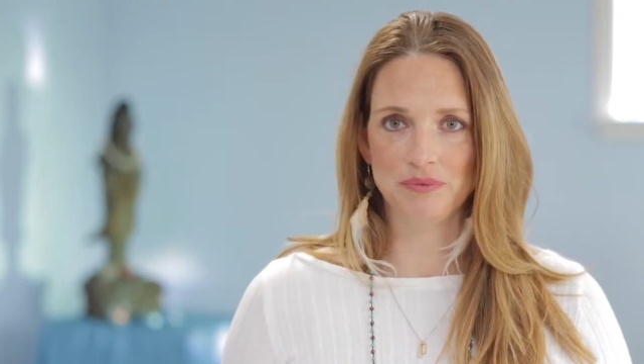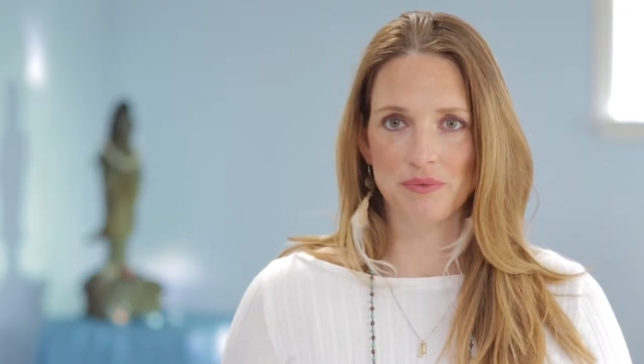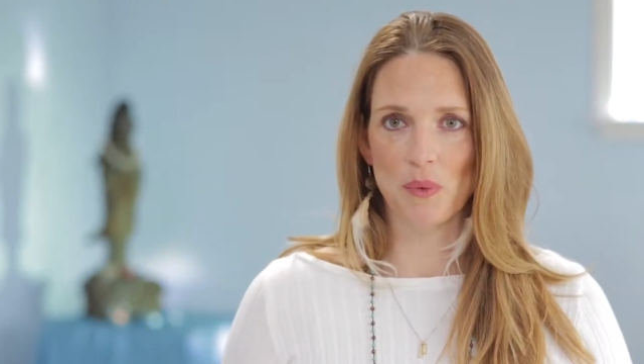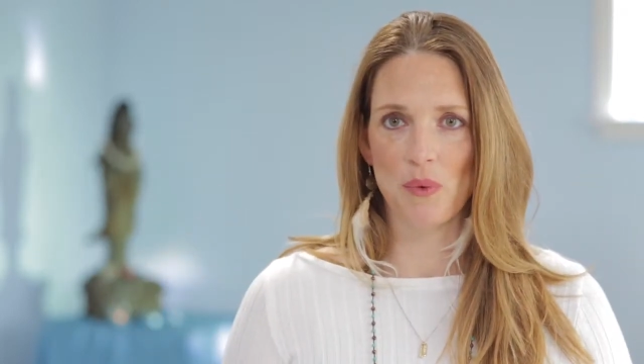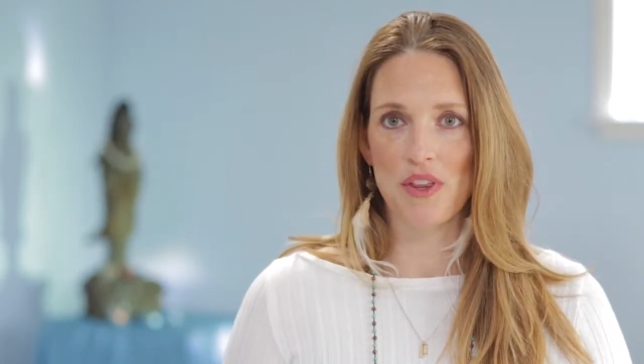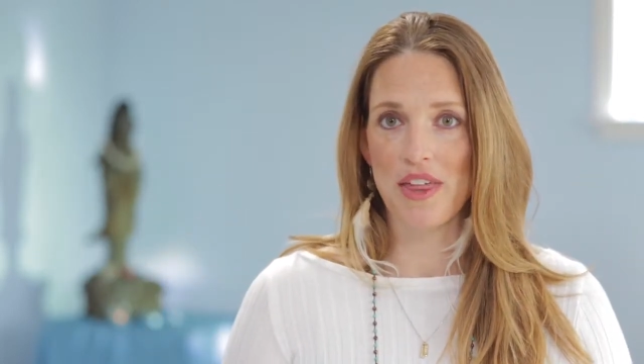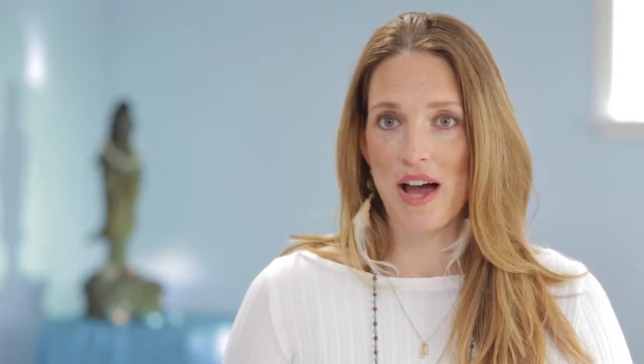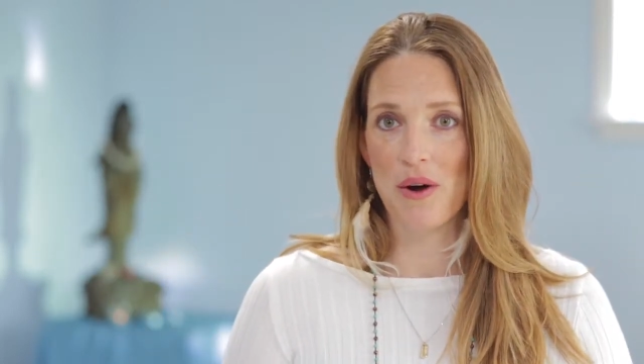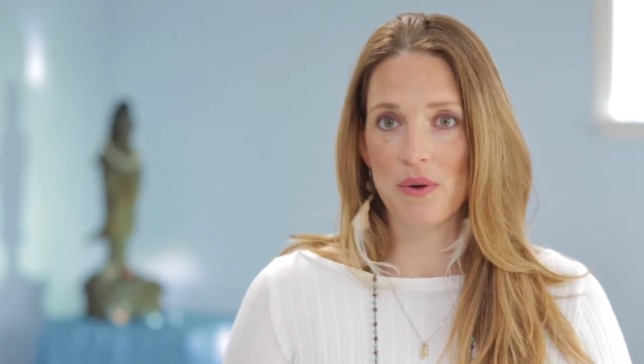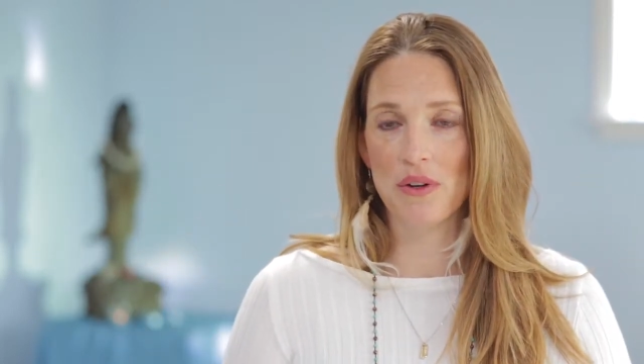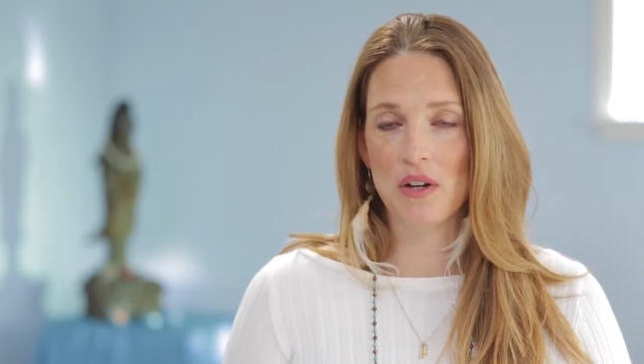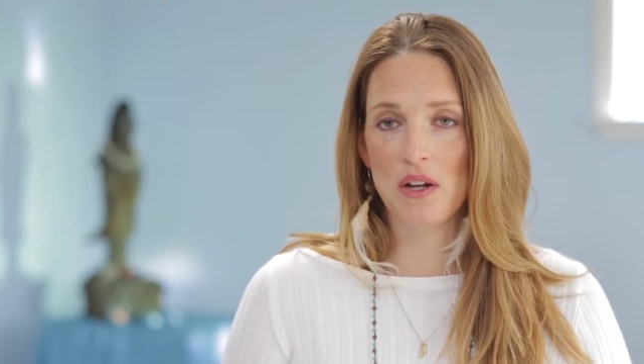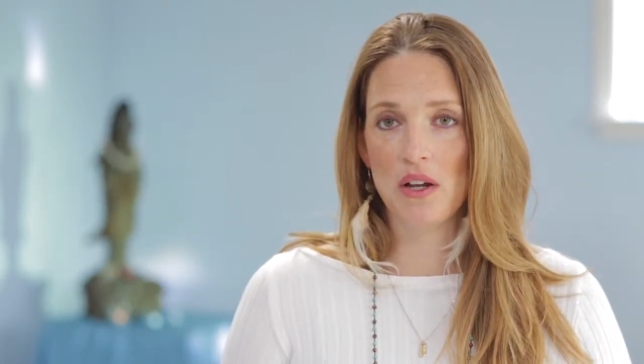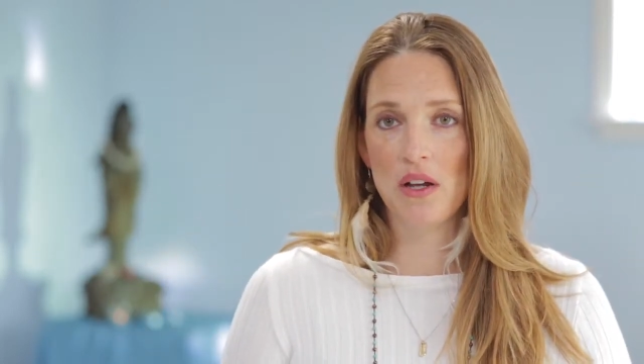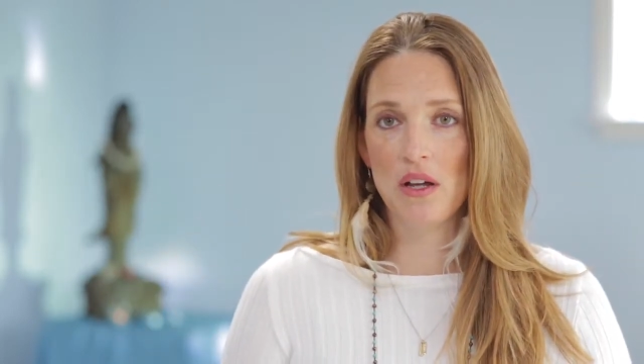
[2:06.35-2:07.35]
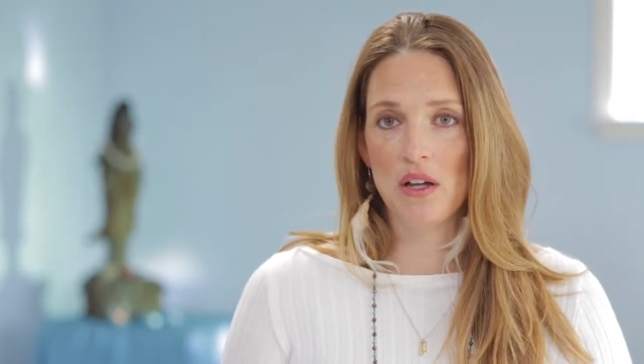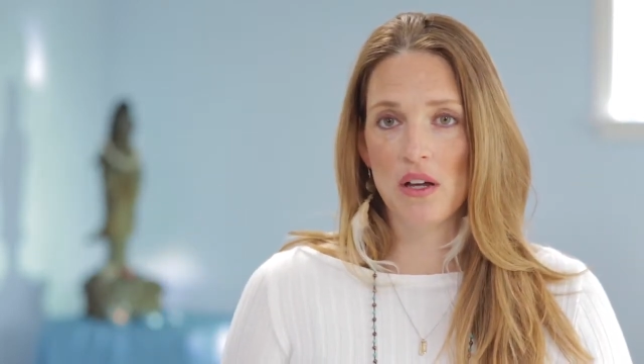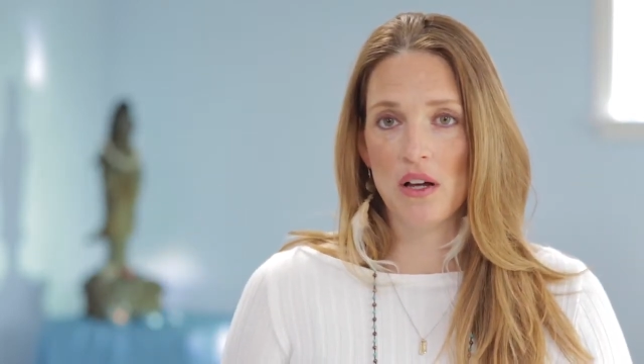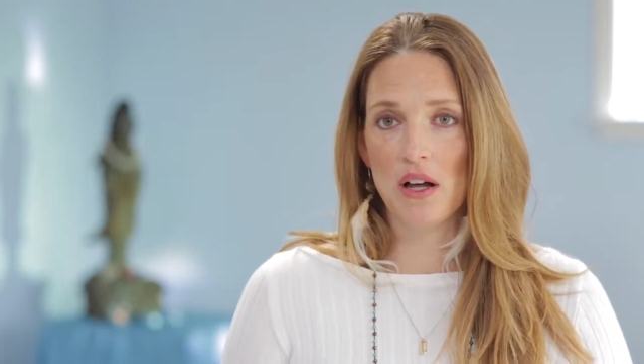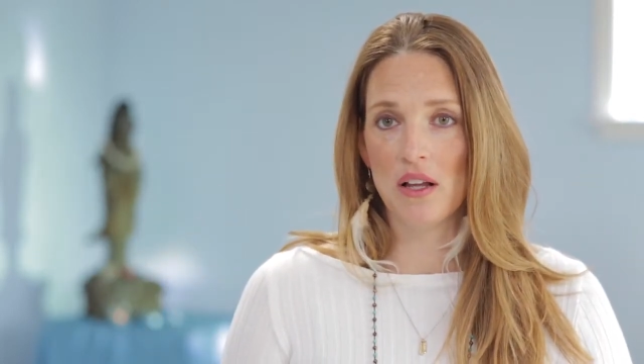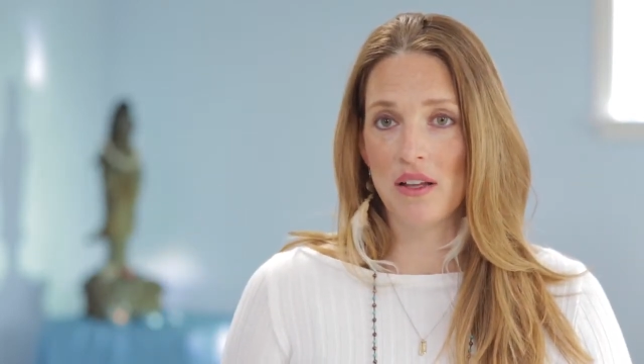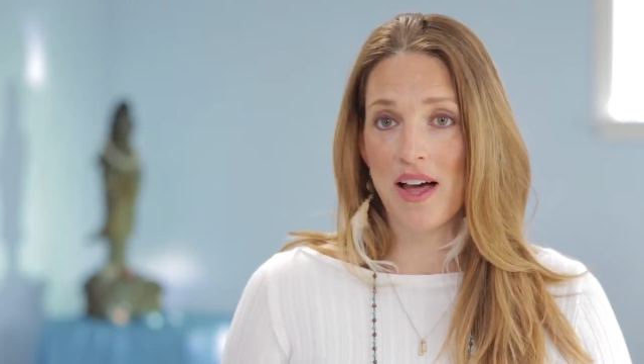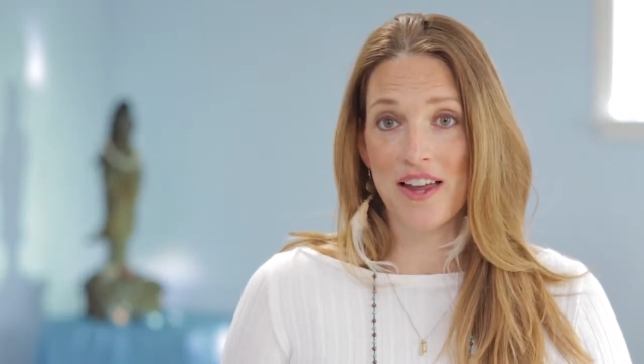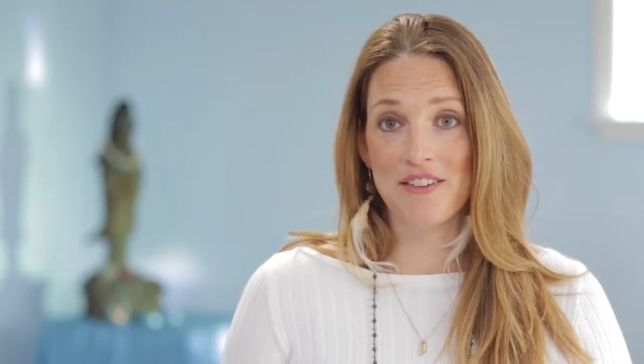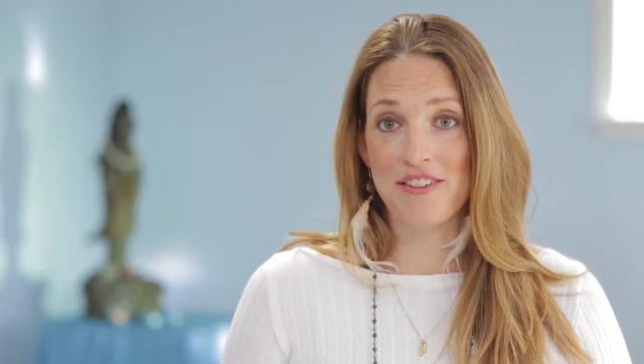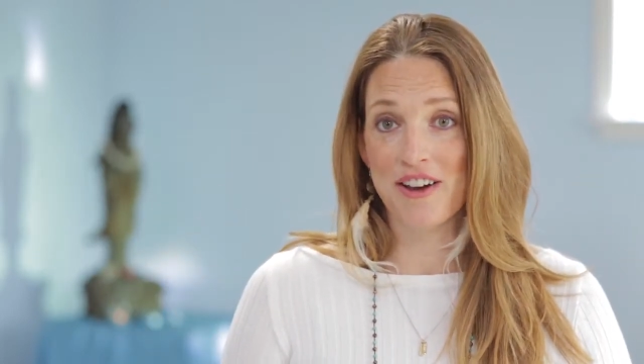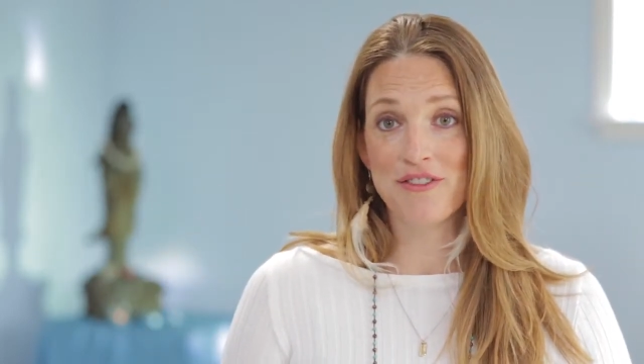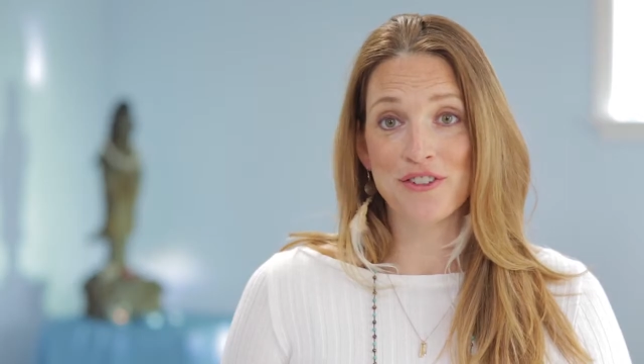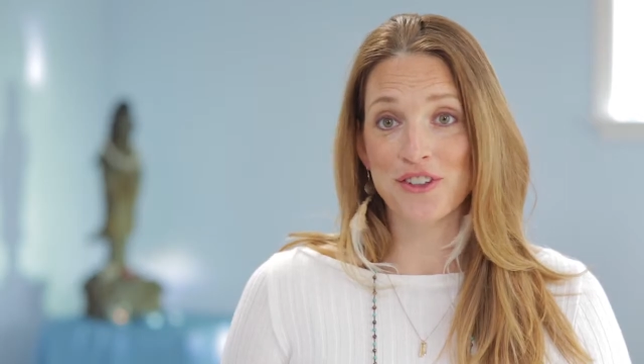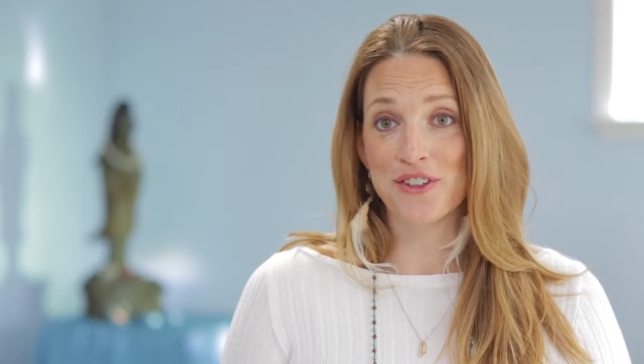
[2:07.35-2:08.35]
without a lot of
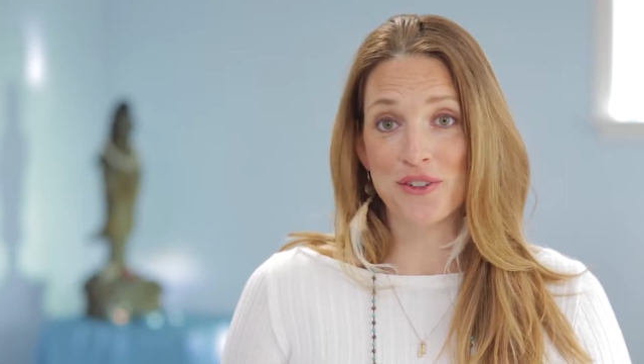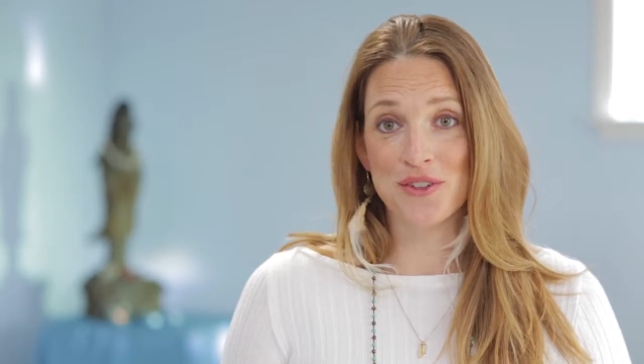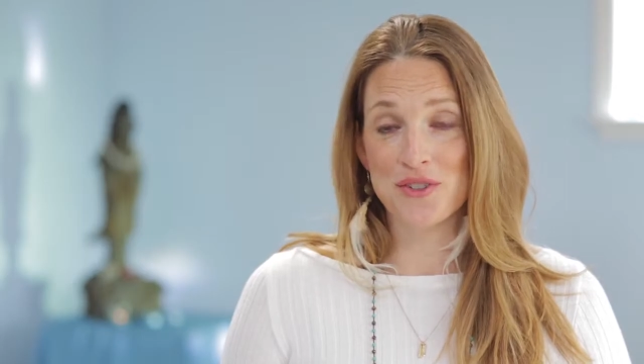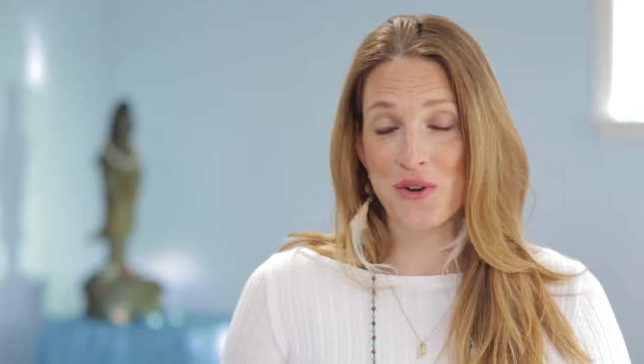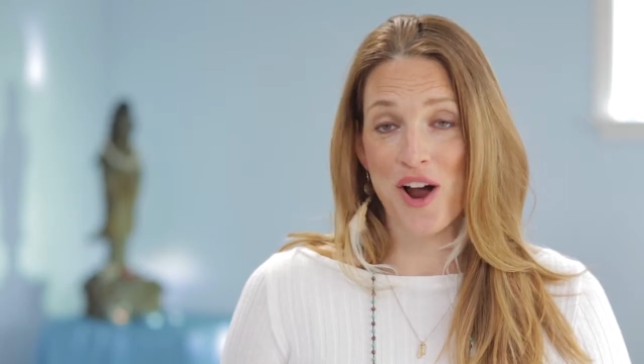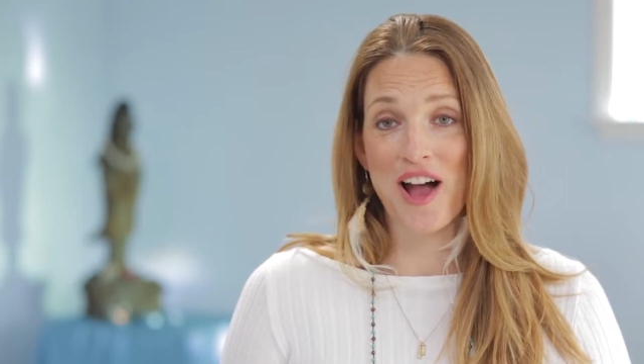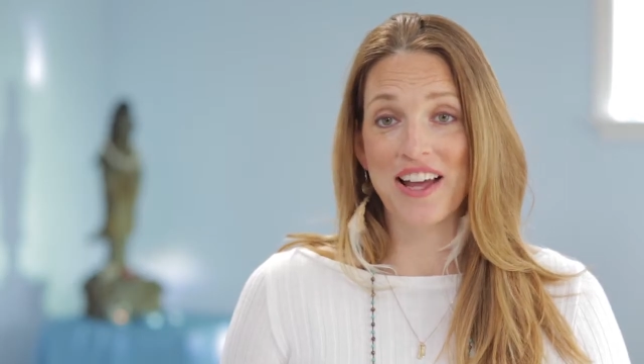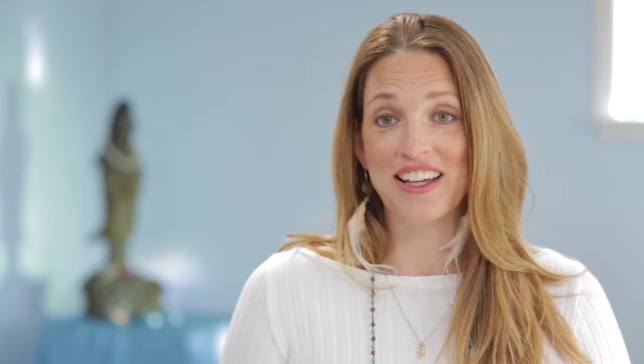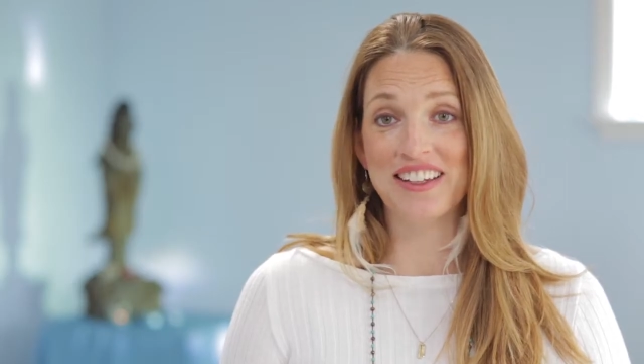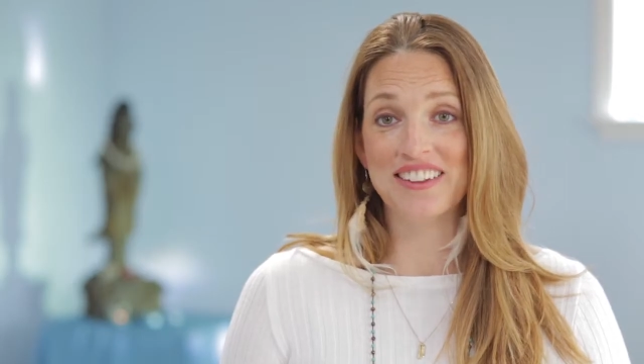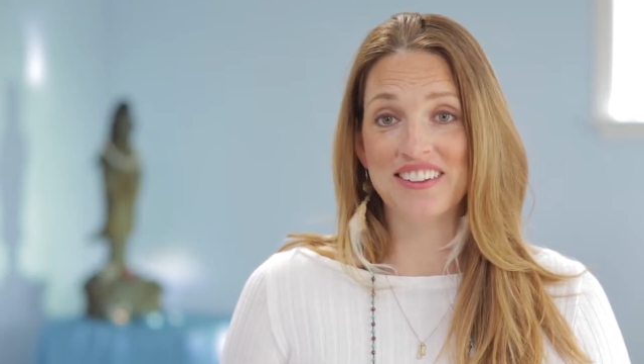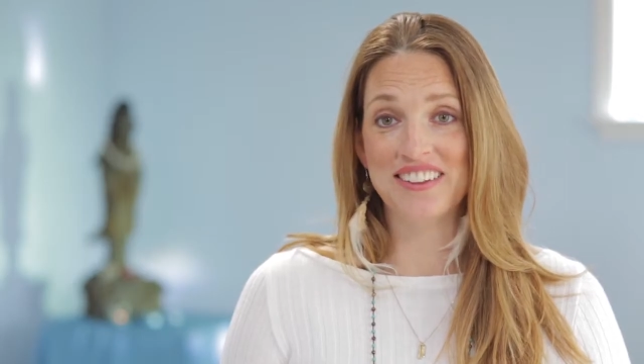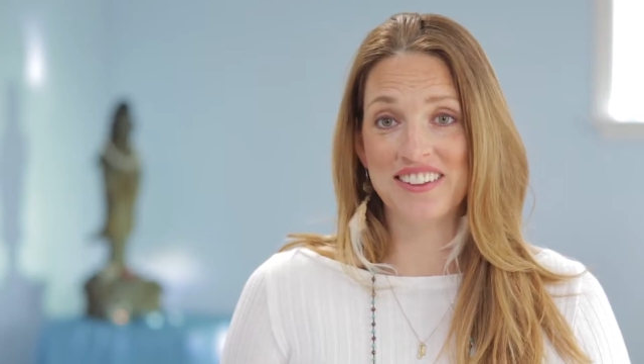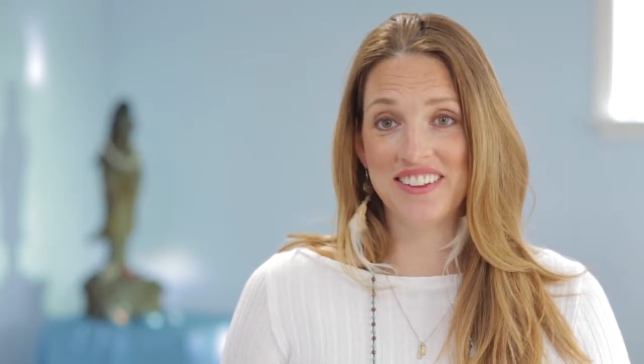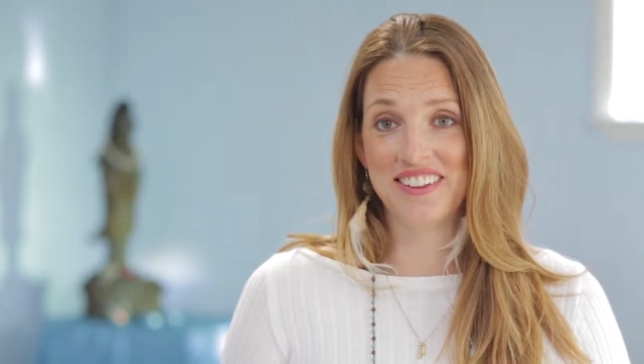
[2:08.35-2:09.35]
effort or trying.